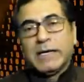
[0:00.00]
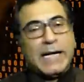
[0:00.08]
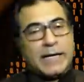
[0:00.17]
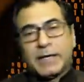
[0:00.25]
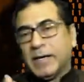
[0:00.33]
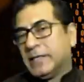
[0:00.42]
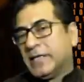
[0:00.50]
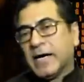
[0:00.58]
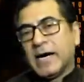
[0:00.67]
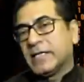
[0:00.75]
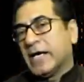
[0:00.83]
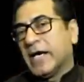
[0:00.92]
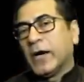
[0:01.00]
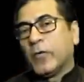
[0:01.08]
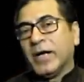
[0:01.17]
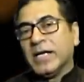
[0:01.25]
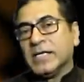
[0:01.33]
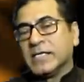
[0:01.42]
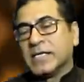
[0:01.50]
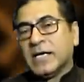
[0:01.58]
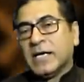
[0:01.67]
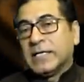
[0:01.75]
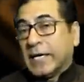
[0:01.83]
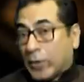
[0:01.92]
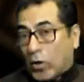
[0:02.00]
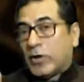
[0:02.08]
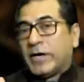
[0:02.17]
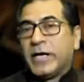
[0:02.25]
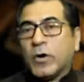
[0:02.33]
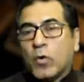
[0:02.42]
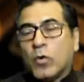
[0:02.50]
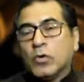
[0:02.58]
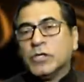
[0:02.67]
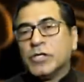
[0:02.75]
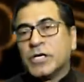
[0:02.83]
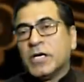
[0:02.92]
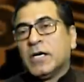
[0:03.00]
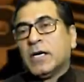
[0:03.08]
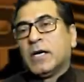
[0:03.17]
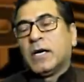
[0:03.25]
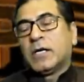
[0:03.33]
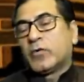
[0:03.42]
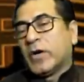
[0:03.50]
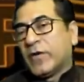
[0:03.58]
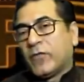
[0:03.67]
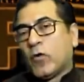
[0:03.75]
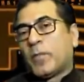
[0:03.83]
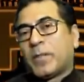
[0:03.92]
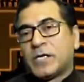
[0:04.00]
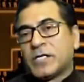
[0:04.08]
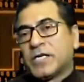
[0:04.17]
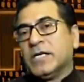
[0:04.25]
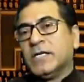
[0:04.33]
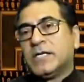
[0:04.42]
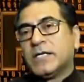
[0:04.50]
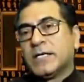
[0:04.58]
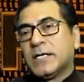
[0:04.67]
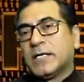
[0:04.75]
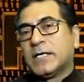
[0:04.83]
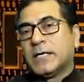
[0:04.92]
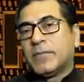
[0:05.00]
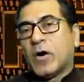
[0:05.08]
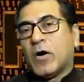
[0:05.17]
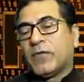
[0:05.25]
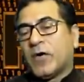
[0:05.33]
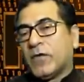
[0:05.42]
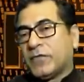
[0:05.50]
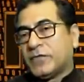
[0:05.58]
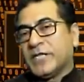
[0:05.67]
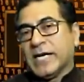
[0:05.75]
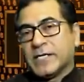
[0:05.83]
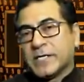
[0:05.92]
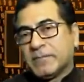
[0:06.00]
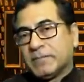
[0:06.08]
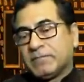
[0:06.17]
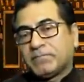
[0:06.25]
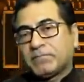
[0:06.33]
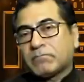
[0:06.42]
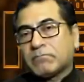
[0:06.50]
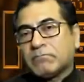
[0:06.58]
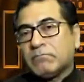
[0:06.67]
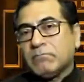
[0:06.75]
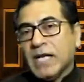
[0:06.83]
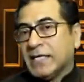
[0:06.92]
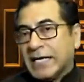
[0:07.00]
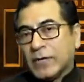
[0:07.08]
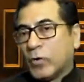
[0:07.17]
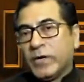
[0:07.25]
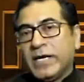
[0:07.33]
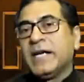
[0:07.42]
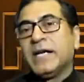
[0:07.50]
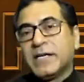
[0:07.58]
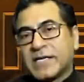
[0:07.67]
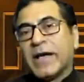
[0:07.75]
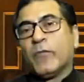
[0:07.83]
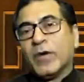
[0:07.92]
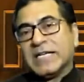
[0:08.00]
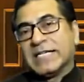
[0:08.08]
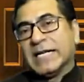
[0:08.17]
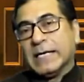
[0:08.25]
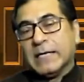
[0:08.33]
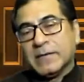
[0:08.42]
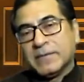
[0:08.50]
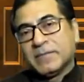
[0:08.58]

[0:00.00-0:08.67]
like Etihad Airways, that already owns 24% of Jet. That only time will tell.